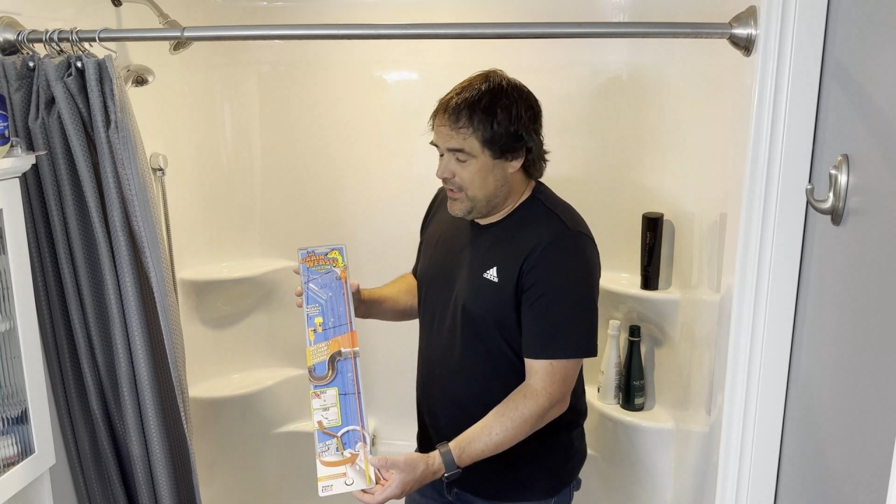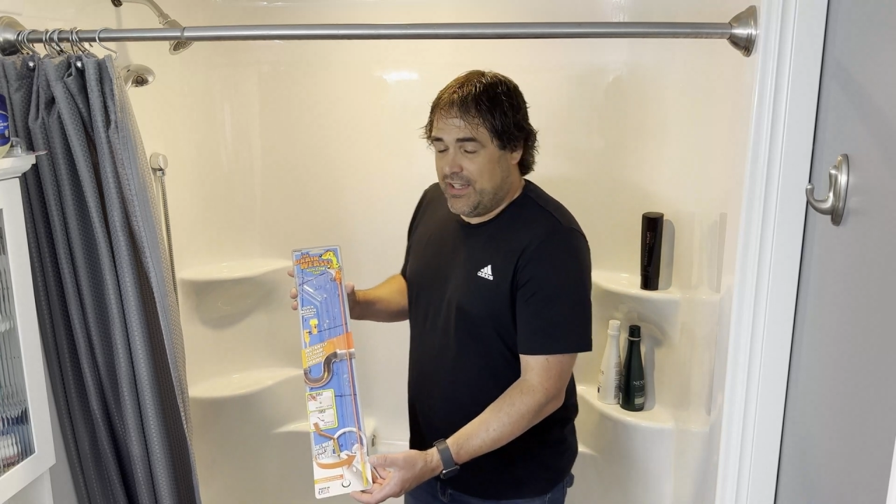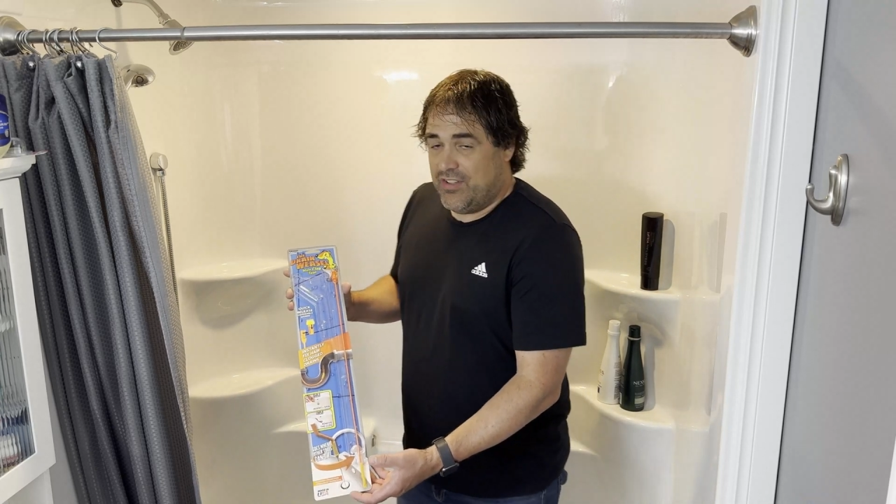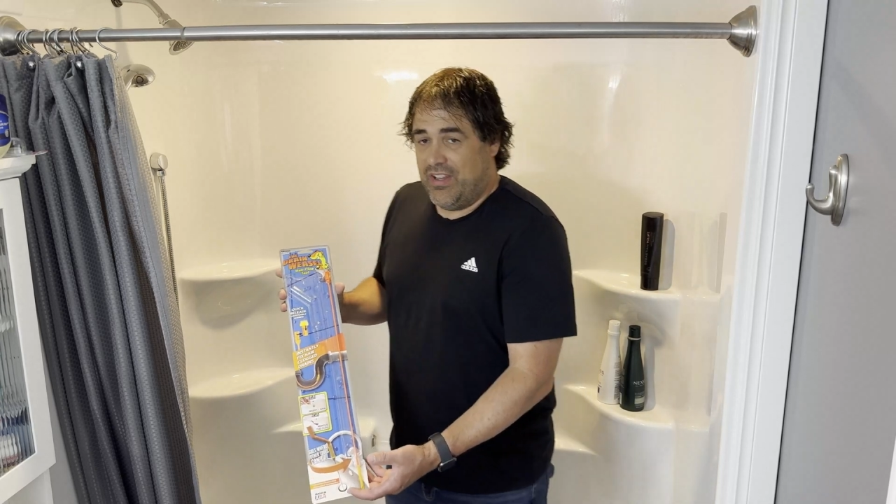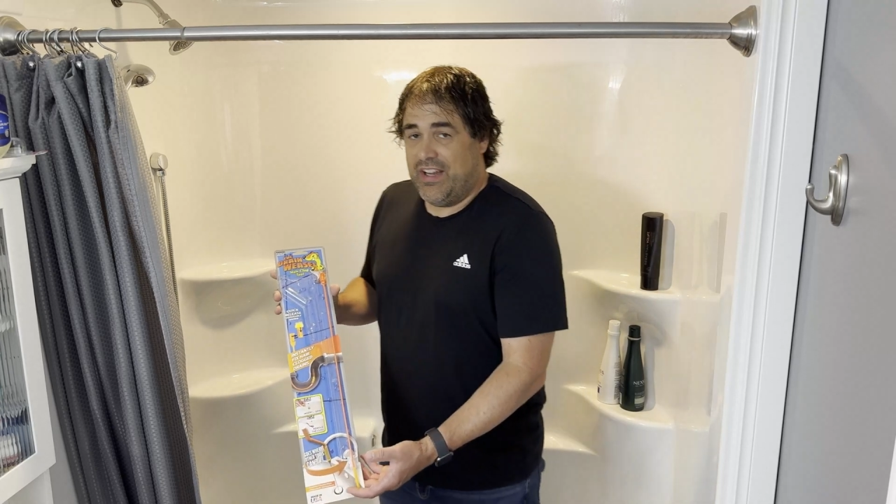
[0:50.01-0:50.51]

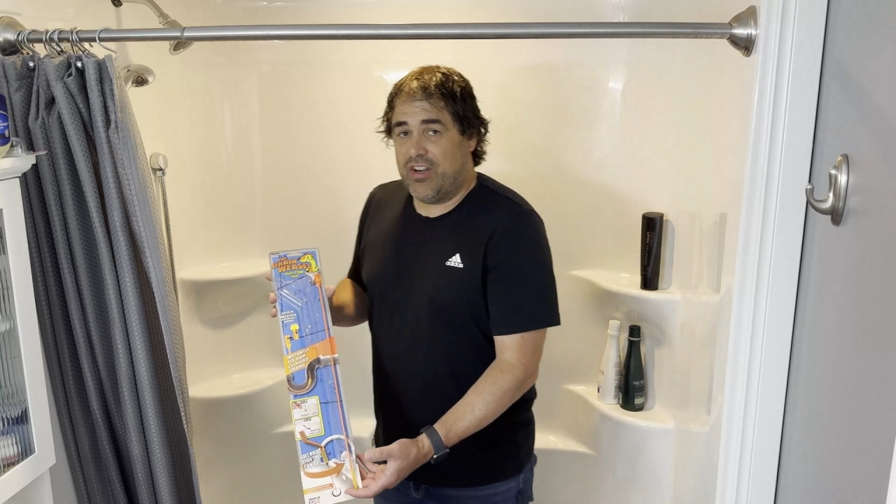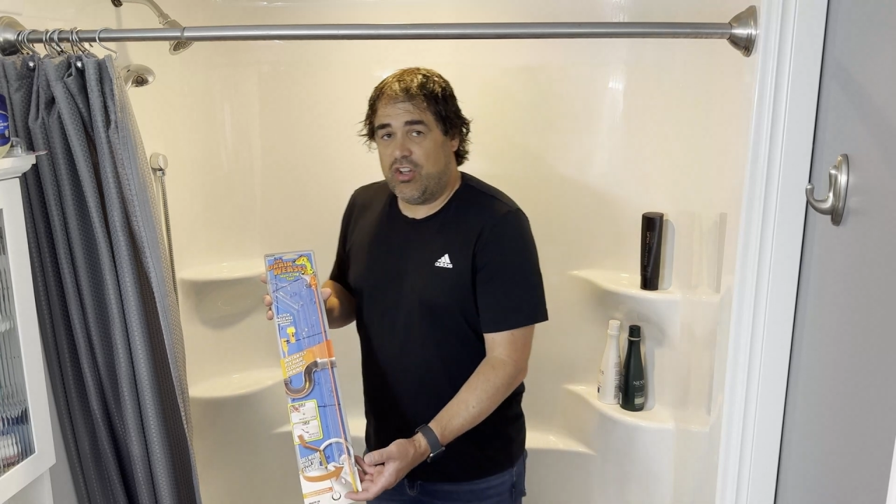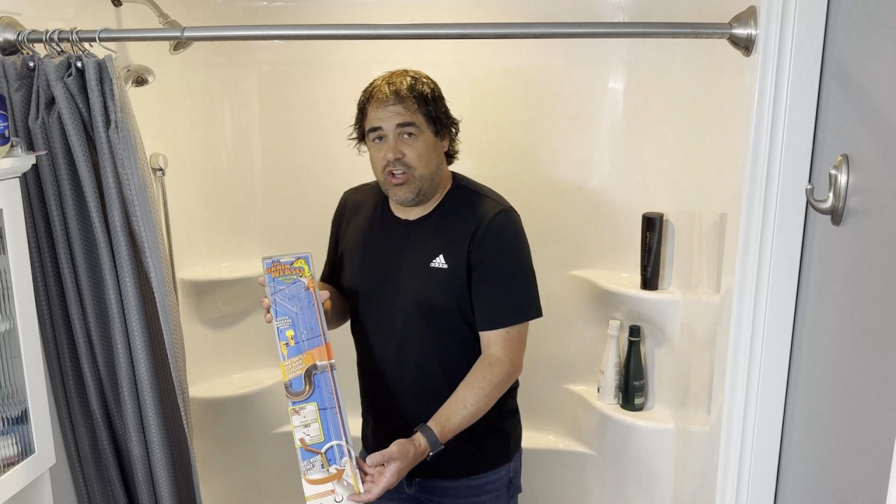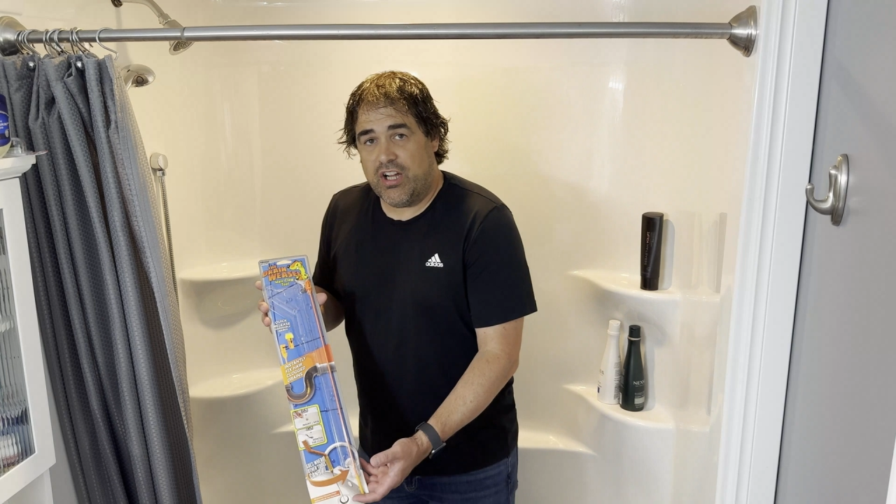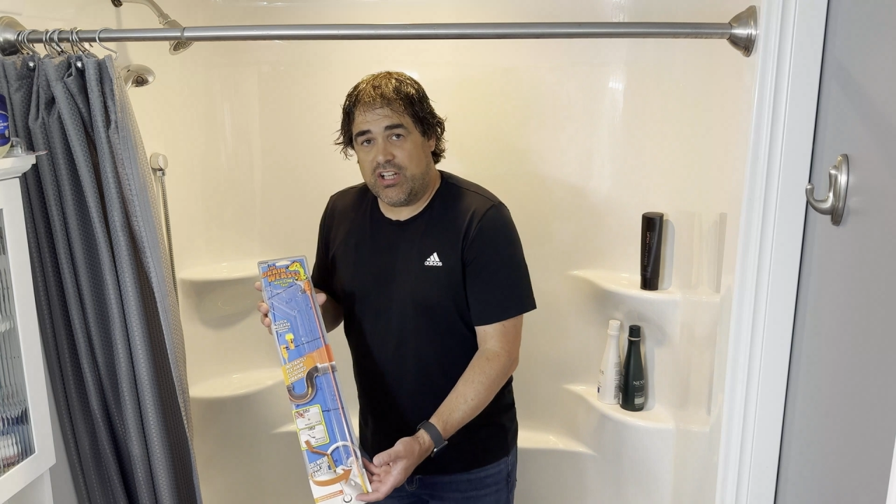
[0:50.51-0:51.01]
It's a hair
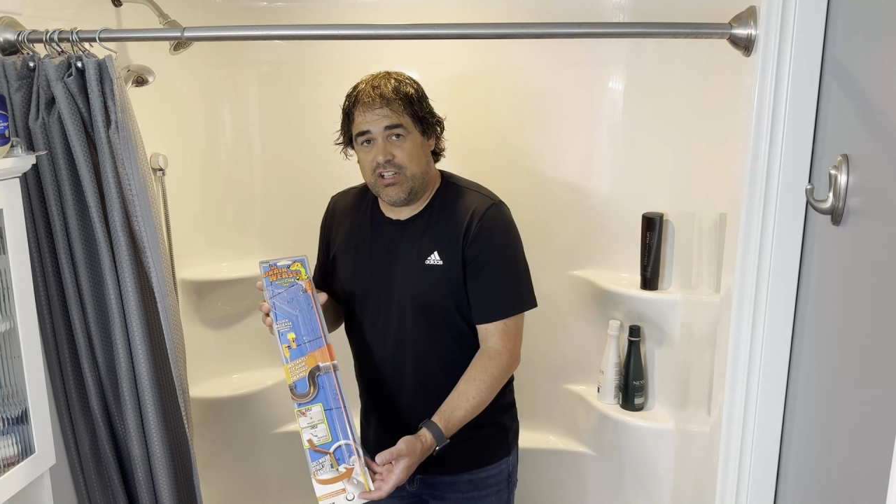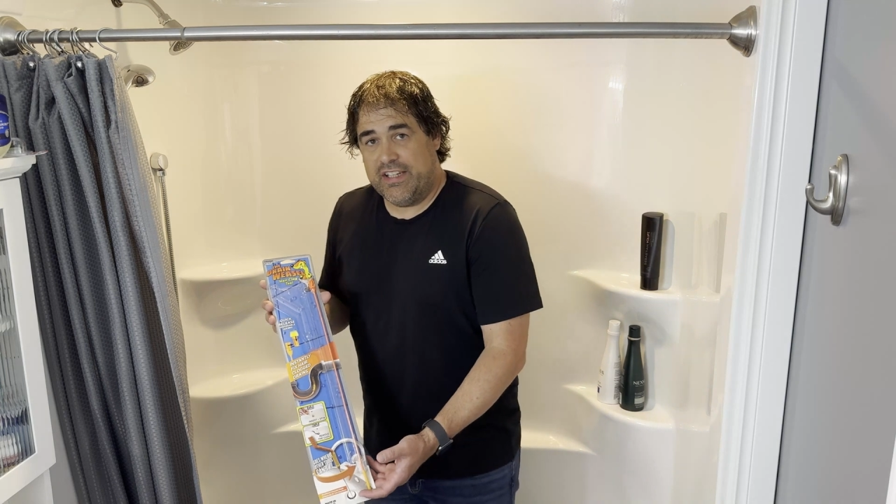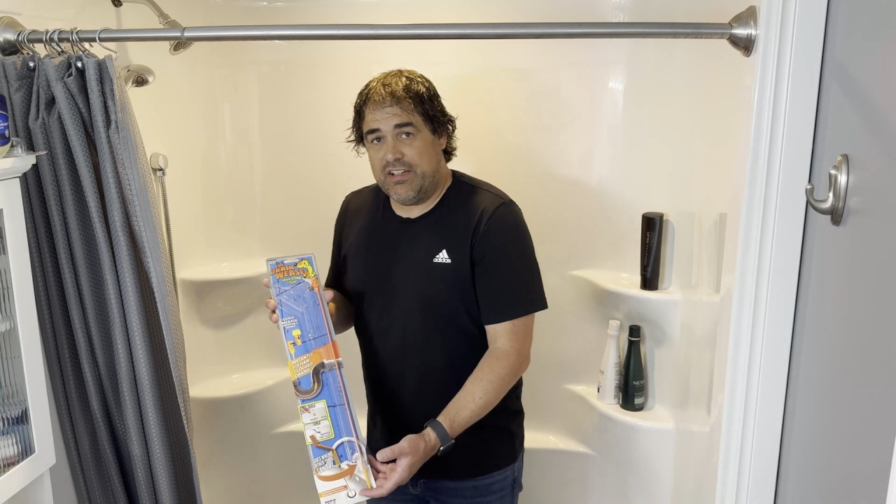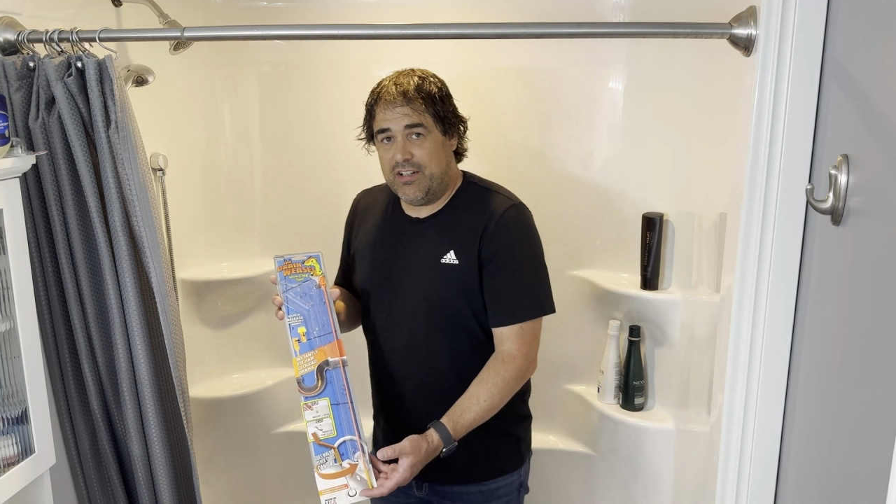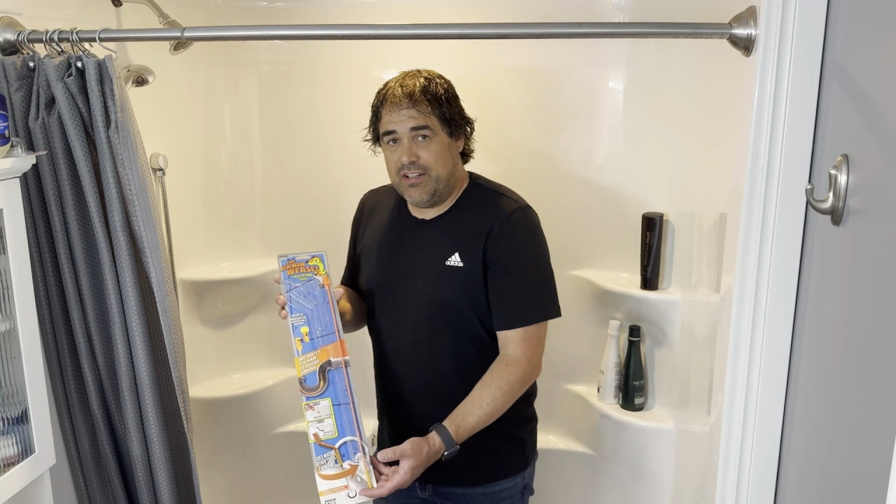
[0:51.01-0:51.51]
clog
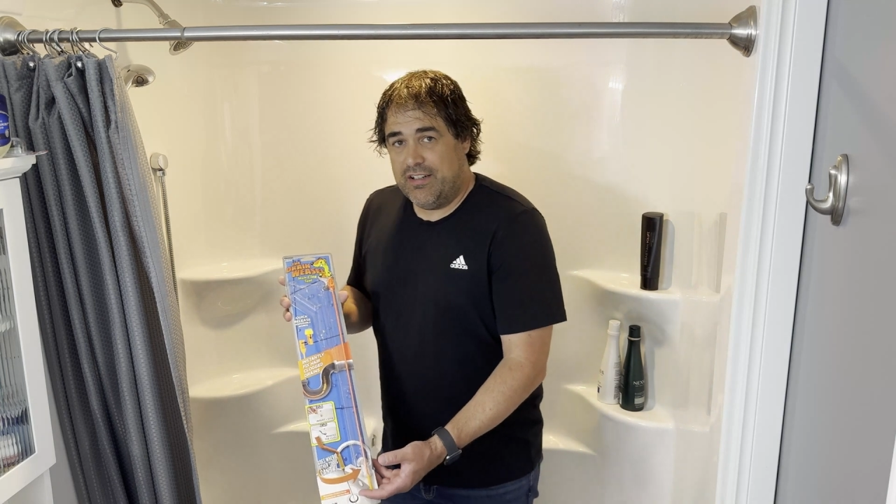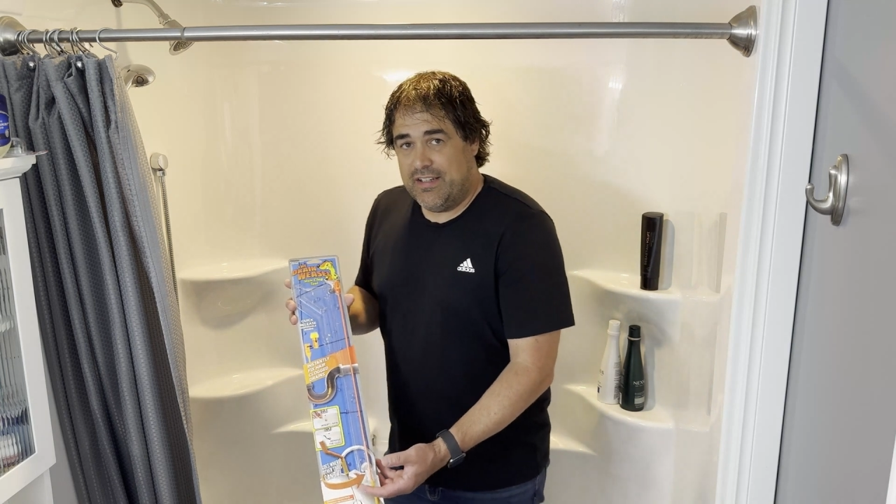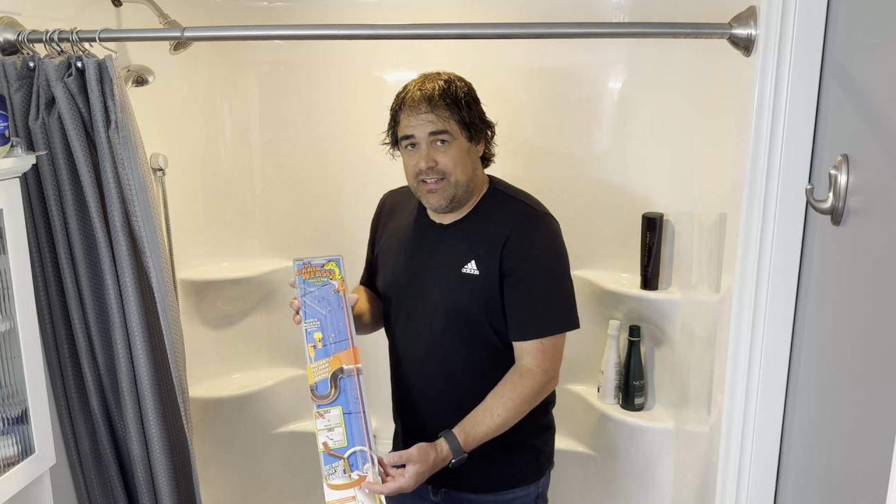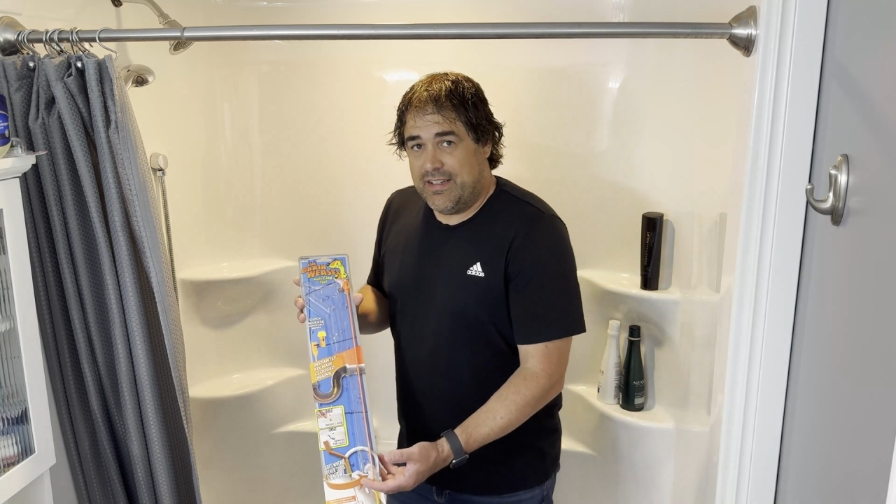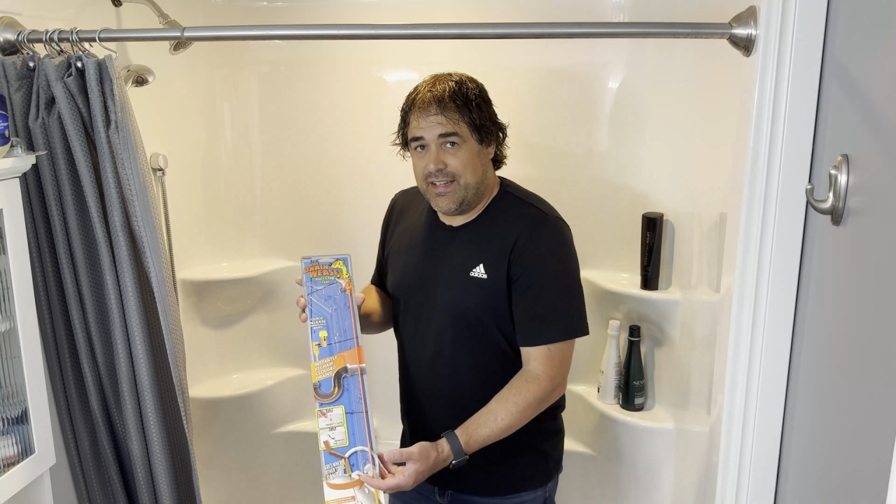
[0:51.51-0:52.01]
cleaner.
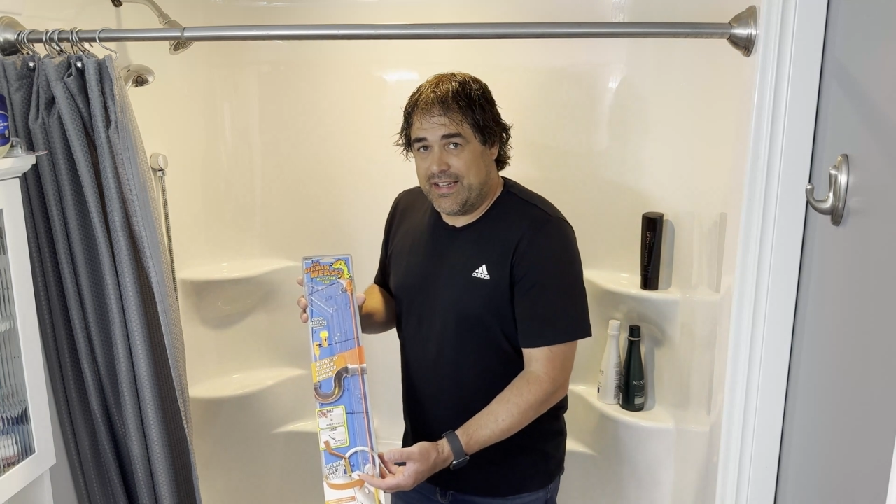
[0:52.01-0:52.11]
It